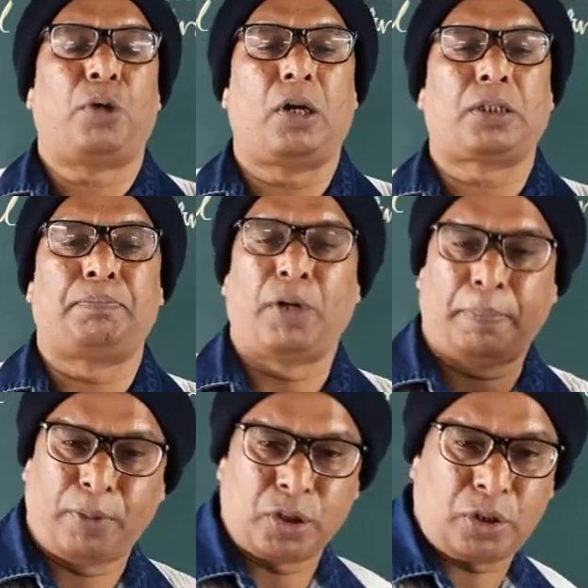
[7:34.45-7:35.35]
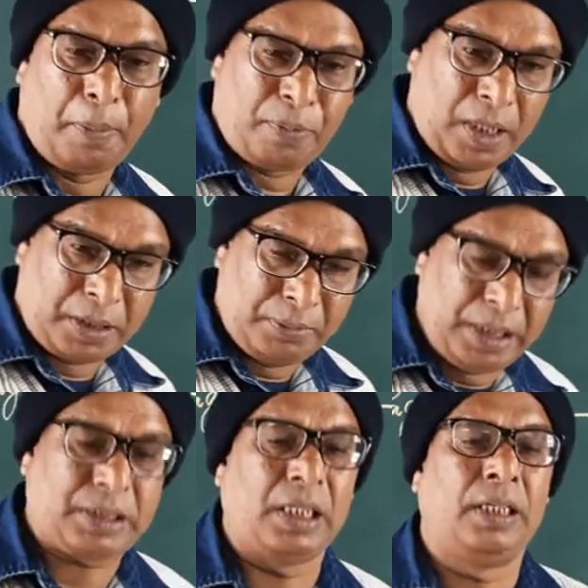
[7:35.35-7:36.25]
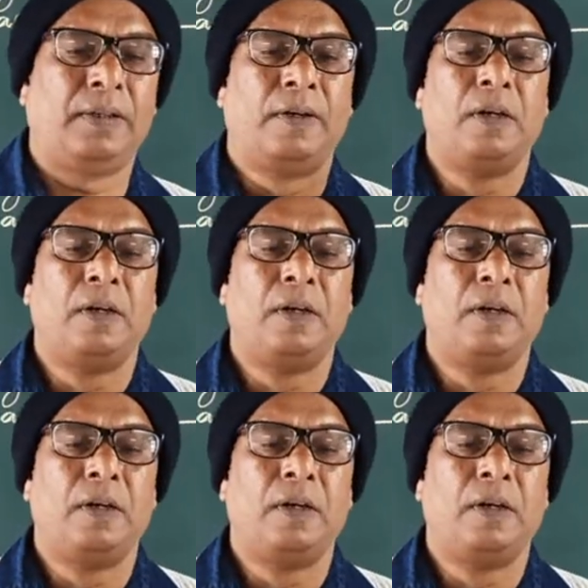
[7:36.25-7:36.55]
for the purpose of cultivation,